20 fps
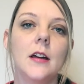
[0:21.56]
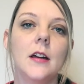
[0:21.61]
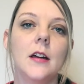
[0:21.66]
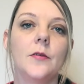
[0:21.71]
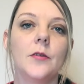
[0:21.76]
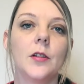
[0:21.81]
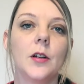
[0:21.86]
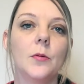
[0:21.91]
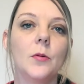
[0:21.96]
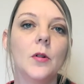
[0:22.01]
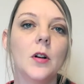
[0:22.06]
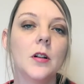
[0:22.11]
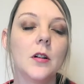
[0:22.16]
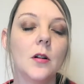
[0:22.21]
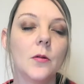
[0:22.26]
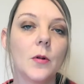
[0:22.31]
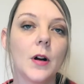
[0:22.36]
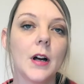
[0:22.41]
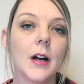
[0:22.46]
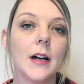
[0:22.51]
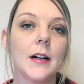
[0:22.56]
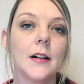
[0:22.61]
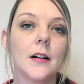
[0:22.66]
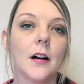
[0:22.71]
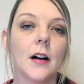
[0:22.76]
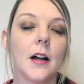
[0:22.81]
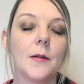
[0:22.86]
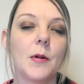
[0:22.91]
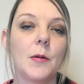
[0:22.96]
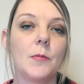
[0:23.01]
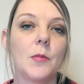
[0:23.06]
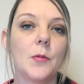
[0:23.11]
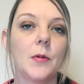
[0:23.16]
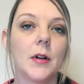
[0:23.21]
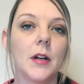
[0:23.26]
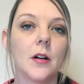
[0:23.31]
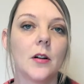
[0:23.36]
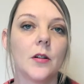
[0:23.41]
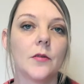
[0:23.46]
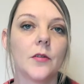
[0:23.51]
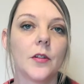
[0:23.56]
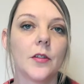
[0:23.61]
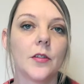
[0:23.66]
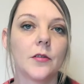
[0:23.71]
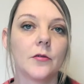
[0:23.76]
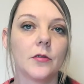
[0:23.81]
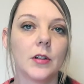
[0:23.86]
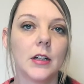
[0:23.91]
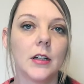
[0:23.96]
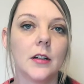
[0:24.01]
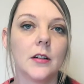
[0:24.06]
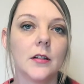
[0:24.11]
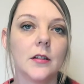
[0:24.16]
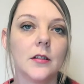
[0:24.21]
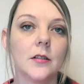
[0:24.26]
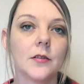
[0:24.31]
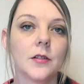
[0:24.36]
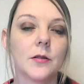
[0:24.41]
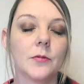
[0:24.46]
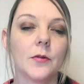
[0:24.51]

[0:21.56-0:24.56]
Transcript: If you weren't aware, I am a mummy of three girls.